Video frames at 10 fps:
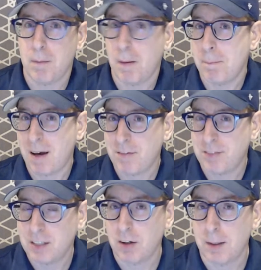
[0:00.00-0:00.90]

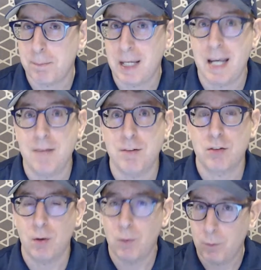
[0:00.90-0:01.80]
mafia type behavior.
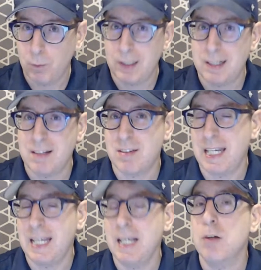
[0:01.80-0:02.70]
So will this
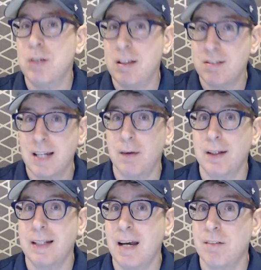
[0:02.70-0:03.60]
increase now that
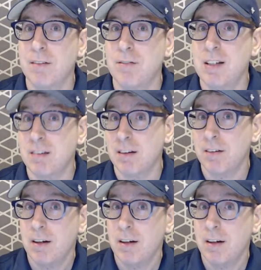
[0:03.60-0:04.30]
they have the visa